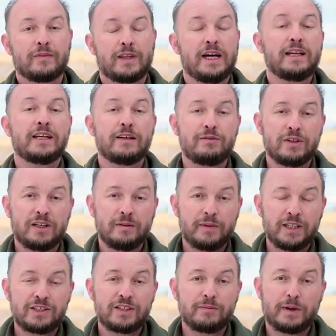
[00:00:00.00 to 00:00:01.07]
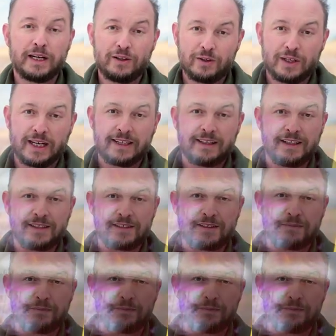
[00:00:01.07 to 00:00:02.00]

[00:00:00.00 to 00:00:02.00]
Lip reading: That gives an image that might look like this.